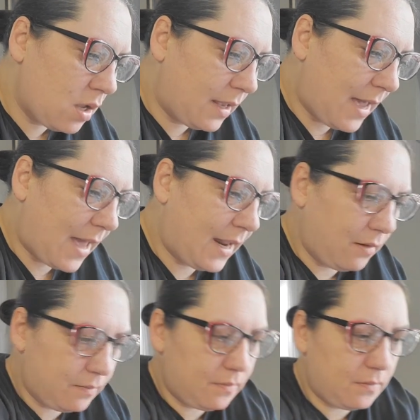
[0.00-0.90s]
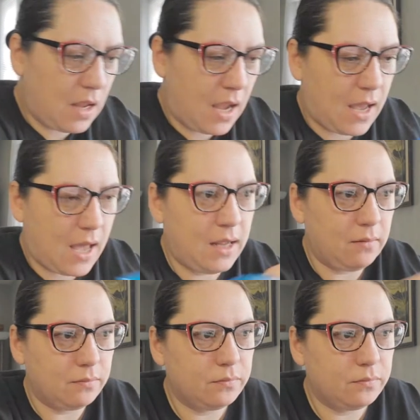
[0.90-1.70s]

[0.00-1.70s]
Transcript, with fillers: Got it? I got it.